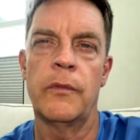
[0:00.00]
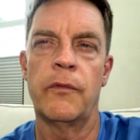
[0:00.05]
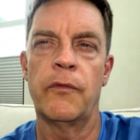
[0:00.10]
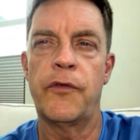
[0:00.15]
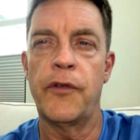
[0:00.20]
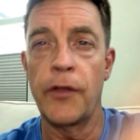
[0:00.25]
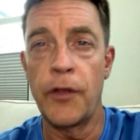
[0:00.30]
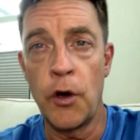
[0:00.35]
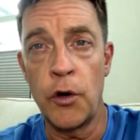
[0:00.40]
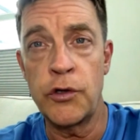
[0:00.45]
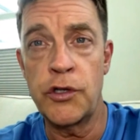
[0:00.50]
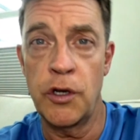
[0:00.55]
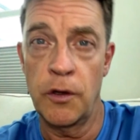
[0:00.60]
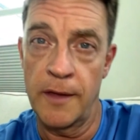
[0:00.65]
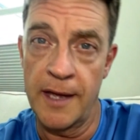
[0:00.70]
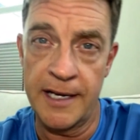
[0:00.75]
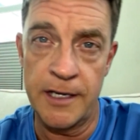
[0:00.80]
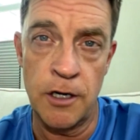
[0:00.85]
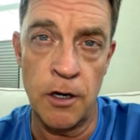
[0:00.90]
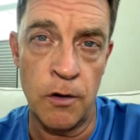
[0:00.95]
for those of you
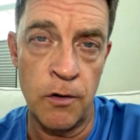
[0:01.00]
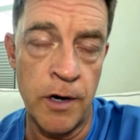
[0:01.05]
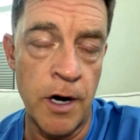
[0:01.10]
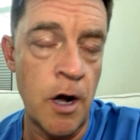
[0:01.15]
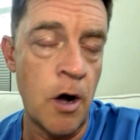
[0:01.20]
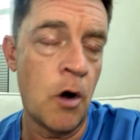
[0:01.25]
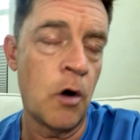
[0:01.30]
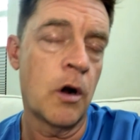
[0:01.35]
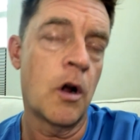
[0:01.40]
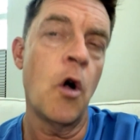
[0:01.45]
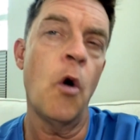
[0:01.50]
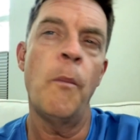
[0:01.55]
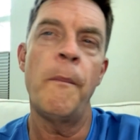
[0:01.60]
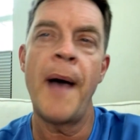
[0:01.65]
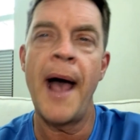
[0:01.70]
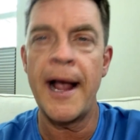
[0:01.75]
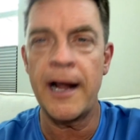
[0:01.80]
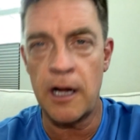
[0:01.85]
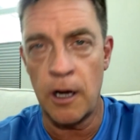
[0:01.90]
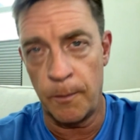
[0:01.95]
that don't know, go
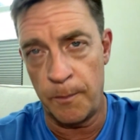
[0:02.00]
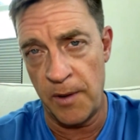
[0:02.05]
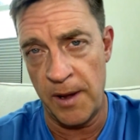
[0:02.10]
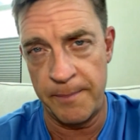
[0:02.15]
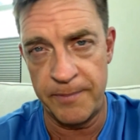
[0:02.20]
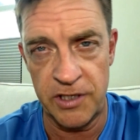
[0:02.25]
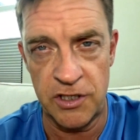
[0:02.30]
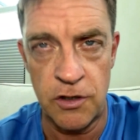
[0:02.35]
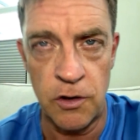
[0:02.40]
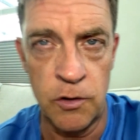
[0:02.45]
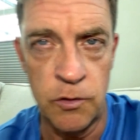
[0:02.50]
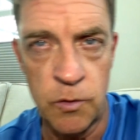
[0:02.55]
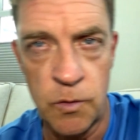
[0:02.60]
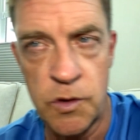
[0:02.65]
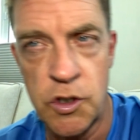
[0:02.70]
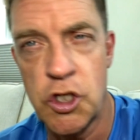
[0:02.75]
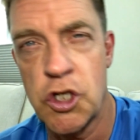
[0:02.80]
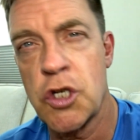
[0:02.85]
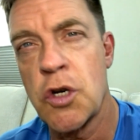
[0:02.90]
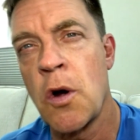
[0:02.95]
back a couple episodes when
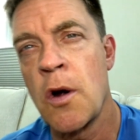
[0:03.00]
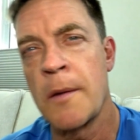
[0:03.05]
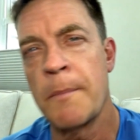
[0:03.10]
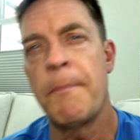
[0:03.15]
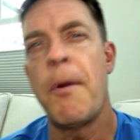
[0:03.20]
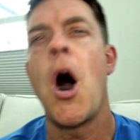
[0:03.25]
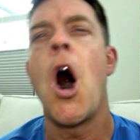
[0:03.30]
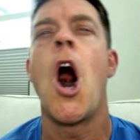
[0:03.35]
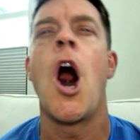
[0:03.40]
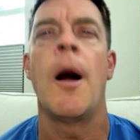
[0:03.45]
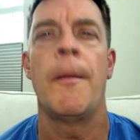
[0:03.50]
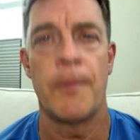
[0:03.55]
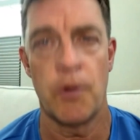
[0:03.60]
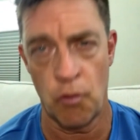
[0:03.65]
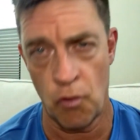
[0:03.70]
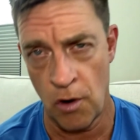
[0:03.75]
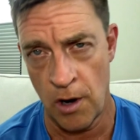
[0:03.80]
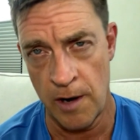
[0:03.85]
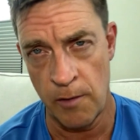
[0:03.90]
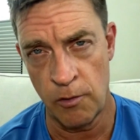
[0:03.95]
Sean
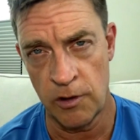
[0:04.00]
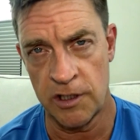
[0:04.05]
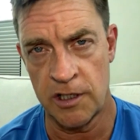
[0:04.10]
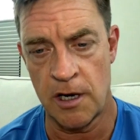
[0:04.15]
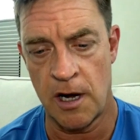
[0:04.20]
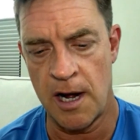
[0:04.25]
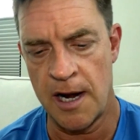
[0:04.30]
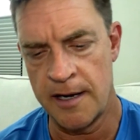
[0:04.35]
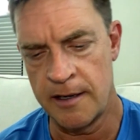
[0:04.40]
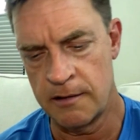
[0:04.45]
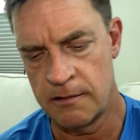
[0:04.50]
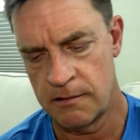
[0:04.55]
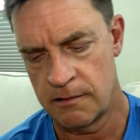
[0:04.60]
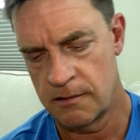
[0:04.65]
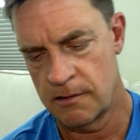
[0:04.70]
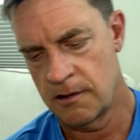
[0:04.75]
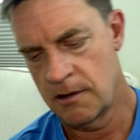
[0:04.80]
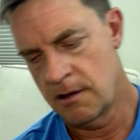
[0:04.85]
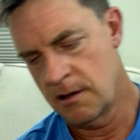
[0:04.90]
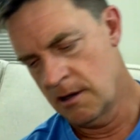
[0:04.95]
Pomeroy was
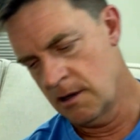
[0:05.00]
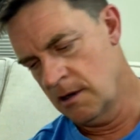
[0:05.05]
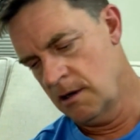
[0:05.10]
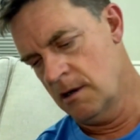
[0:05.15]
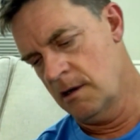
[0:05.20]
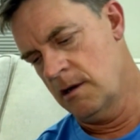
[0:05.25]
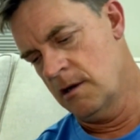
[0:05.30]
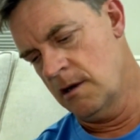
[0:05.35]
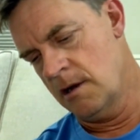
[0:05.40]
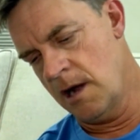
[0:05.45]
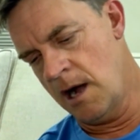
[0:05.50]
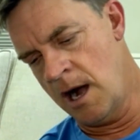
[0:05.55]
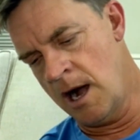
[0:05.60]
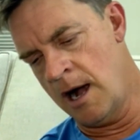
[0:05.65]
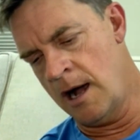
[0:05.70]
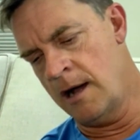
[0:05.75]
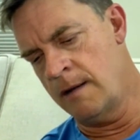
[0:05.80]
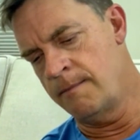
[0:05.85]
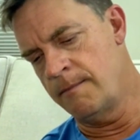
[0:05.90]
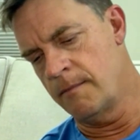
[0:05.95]

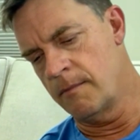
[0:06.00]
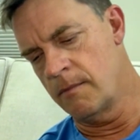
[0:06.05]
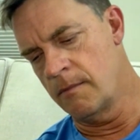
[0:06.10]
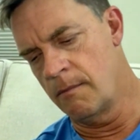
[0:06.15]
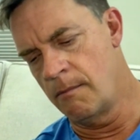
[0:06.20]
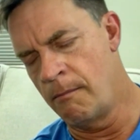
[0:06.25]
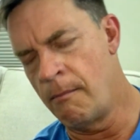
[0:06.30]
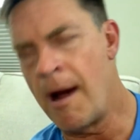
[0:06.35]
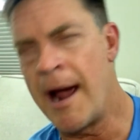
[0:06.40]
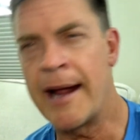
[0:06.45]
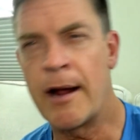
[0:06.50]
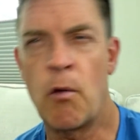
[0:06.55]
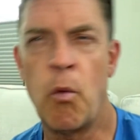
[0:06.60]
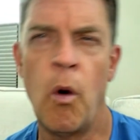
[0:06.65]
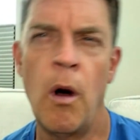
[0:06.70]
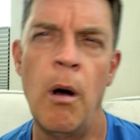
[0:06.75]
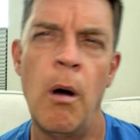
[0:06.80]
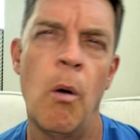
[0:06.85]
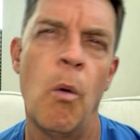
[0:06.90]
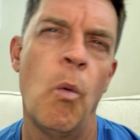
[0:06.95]
on. Mike,
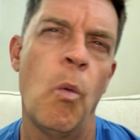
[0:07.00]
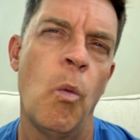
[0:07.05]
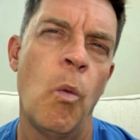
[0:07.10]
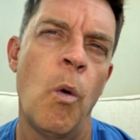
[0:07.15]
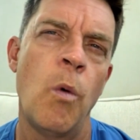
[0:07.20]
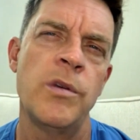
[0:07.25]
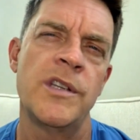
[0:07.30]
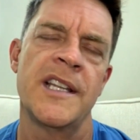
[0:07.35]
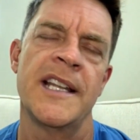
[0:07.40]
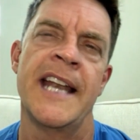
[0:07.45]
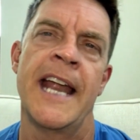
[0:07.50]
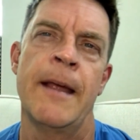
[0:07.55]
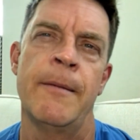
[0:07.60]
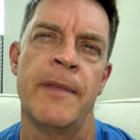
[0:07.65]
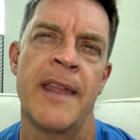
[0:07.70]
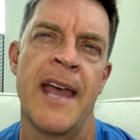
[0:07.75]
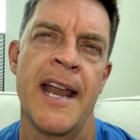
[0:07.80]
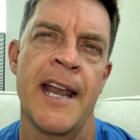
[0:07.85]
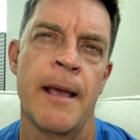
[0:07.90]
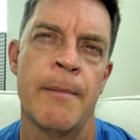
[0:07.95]
what was the name
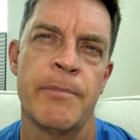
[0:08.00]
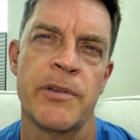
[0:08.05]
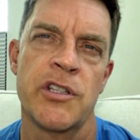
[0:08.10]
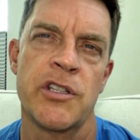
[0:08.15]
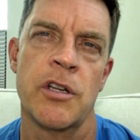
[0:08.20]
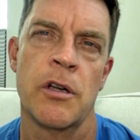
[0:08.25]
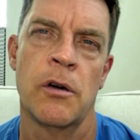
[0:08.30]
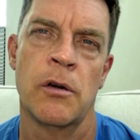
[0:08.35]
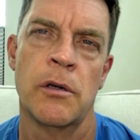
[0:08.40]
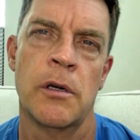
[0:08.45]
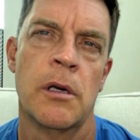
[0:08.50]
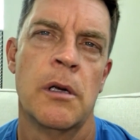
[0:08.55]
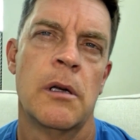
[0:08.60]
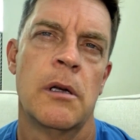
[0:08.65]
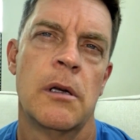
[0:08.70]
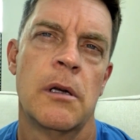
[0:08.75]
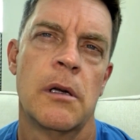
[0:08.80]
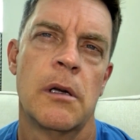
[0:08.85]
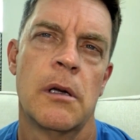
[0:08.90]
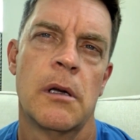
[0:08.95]
of that episode?
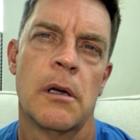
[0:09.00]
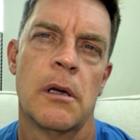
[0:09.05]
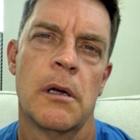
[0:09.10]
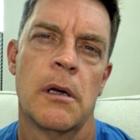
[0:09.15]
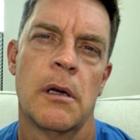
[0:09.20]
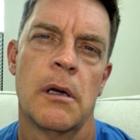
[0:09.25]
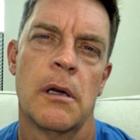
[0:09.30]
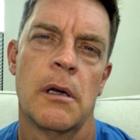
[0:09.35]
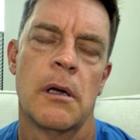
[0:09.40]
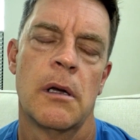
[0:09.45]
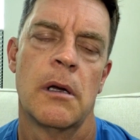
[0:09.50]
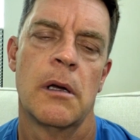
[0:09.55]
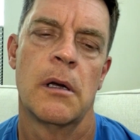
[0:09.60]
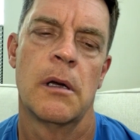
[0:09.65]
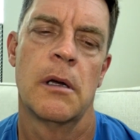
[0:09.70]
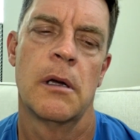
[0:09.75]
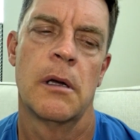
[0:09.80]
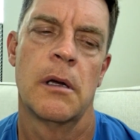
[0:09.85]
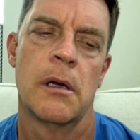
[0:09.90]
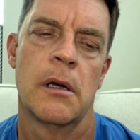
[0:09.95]

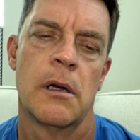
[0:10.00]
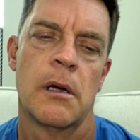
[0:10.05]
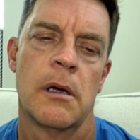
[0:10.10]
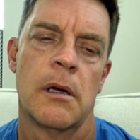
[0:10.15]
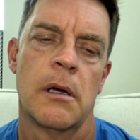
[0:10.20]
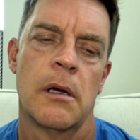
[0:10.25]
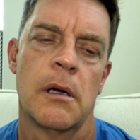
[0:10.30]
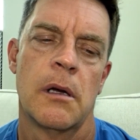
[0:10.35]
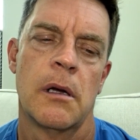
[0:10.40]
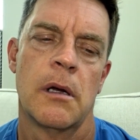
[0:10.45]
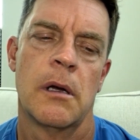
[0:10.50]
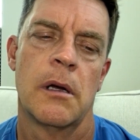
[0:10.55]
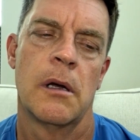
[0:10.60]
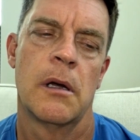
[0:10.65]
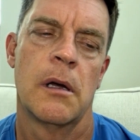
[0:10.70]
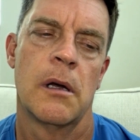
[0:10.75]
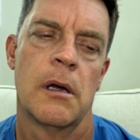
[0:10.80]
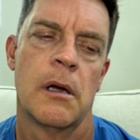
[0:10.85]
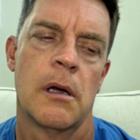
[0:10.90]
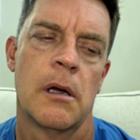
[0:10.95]
I
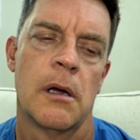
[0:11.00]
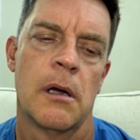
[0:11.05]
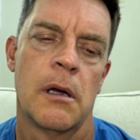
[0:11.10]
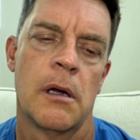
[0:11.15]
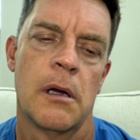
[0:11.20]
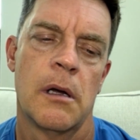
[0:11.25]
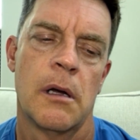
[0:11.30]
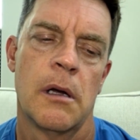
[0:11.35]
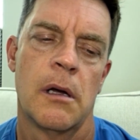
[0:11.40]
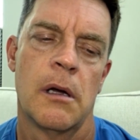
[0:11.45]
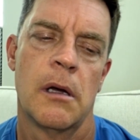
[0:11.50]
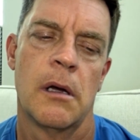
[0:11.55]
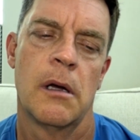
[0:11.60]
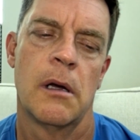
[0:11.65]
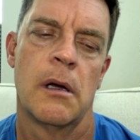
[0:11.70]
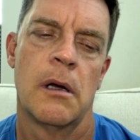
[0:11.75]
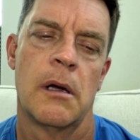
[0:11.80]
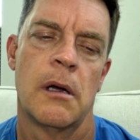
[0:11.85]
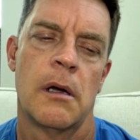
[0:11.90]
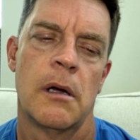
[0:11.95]
think it was
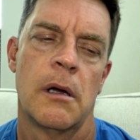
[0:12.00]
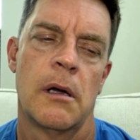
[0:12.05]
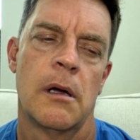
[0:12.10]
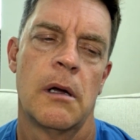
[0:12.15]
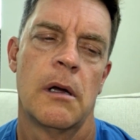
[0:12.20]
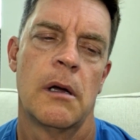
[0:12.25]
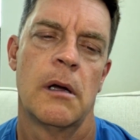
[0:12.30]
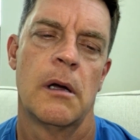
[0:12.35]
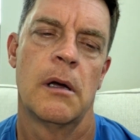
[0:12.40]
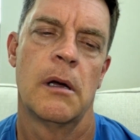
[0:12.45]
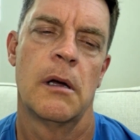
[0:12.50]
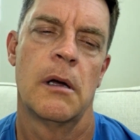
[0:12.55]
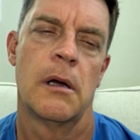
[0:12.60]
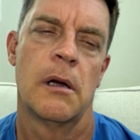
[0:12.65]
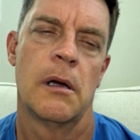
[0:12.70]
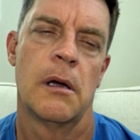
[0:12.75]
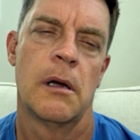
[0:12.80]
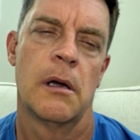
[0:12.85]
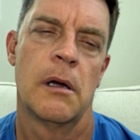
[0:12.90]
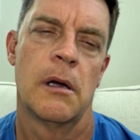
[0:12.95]
just, hold on, I
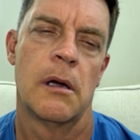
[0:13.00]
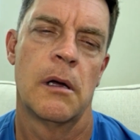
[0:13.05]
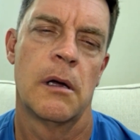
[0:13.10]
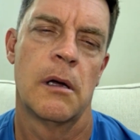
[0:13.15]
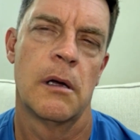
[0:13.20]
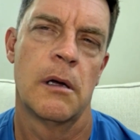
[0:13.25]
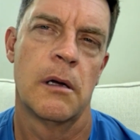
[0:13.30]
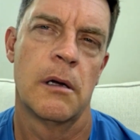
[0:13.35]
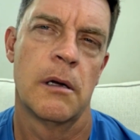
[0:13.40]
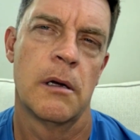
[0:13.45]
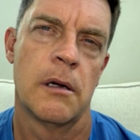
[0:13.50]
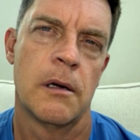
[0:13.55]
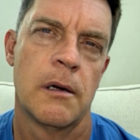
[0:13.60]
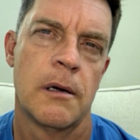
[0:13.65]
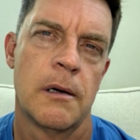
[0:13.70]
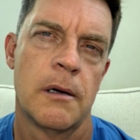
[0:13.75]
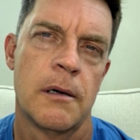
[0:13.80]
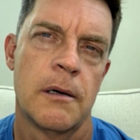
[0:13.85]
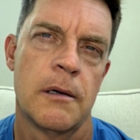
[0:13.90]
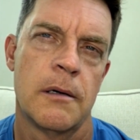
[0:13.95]
can look it up here real
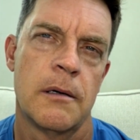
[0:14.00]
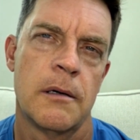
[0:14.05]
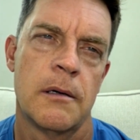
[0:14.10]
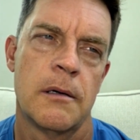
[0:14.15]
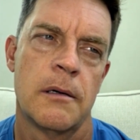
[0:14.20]
quick.